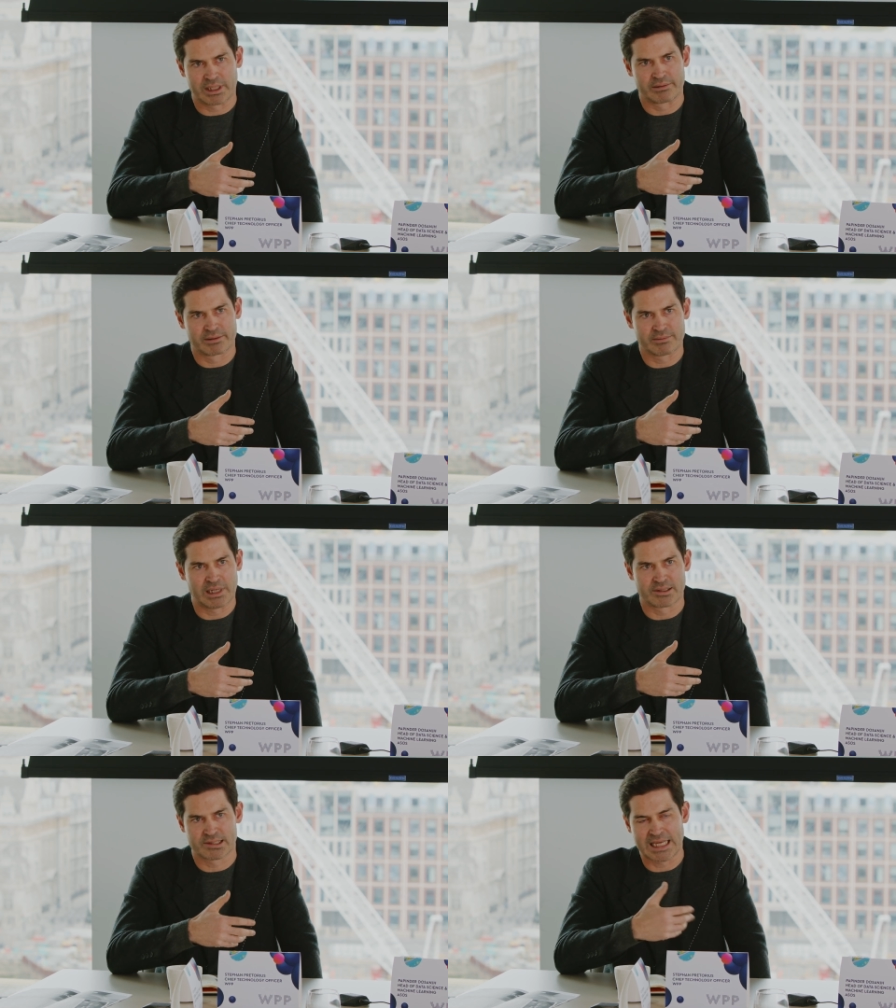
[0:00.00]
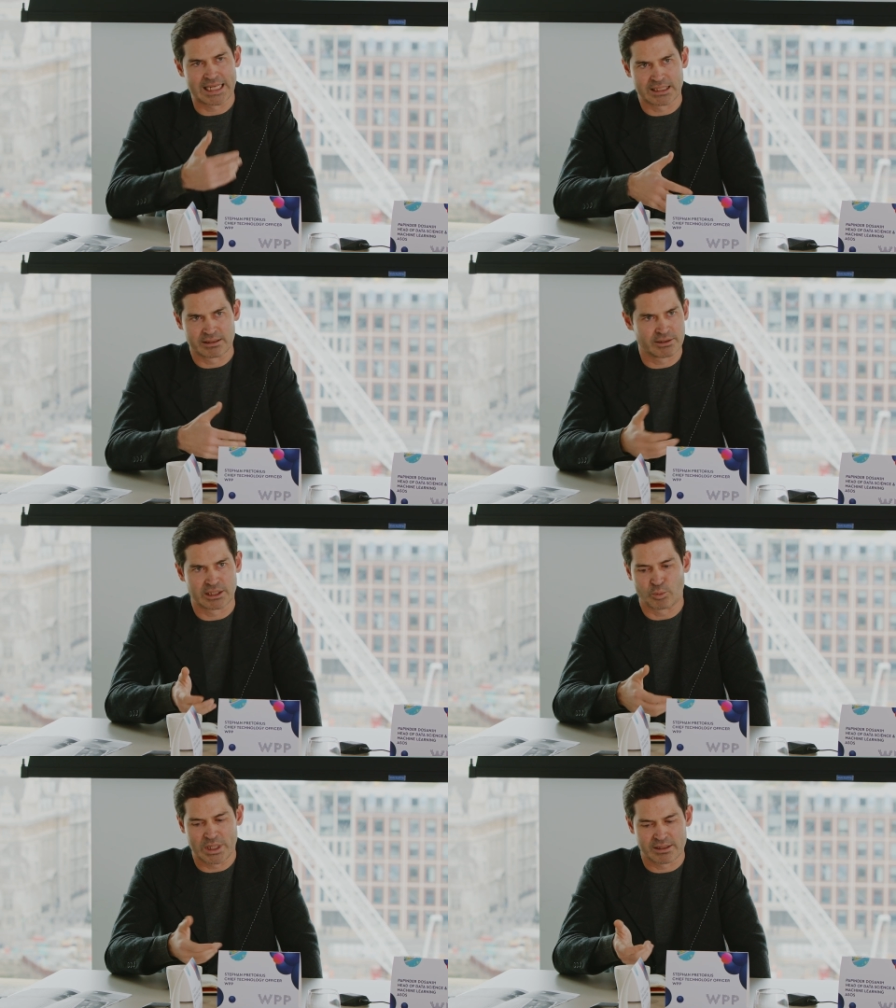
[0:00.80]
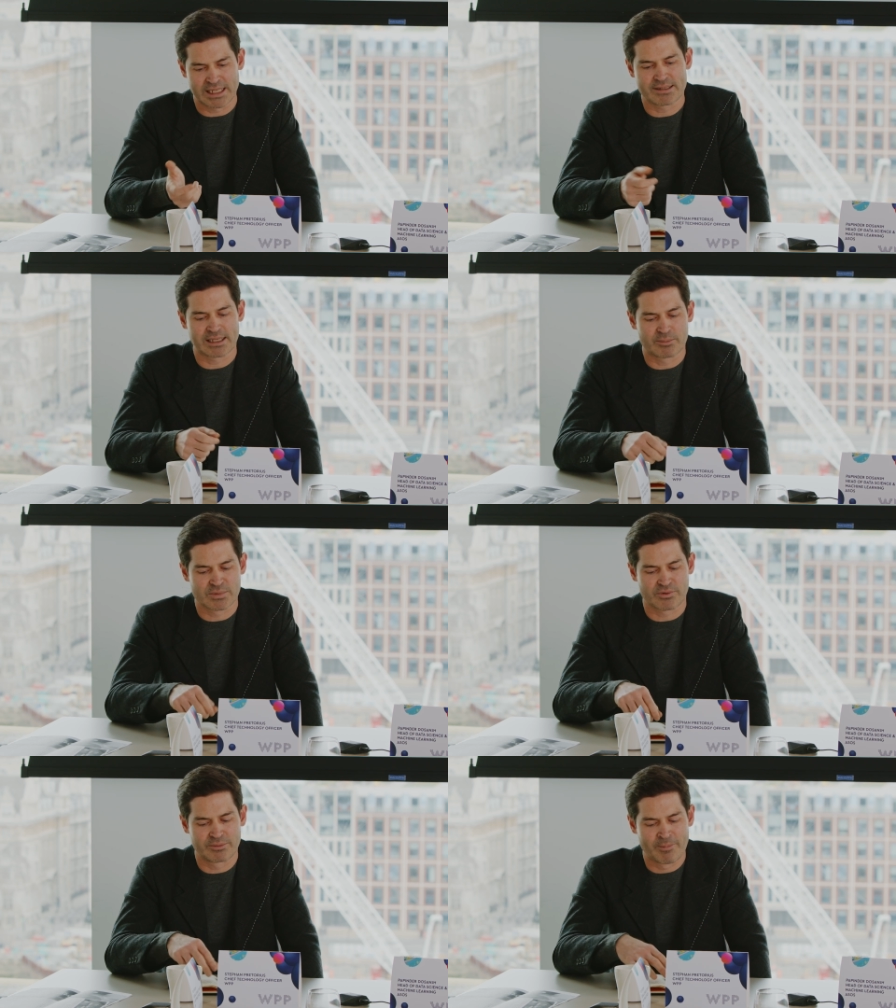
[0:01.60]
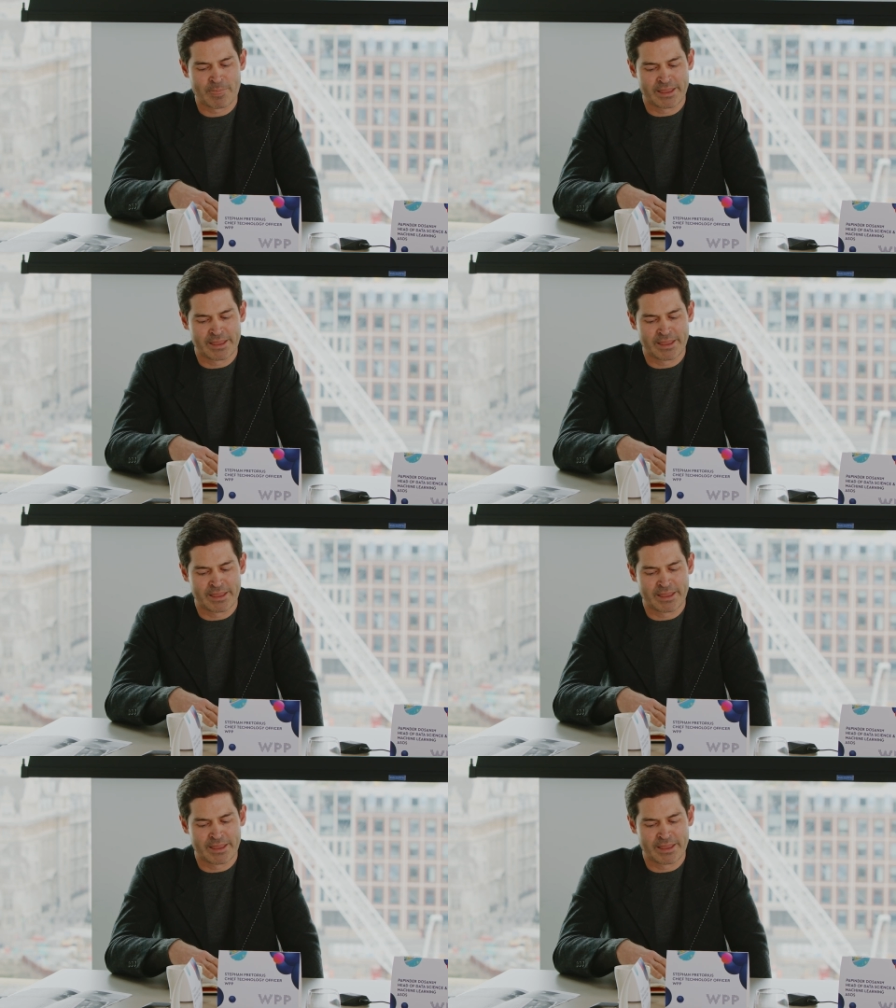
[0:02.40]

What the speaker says: and understanding, you know, where the data comes from.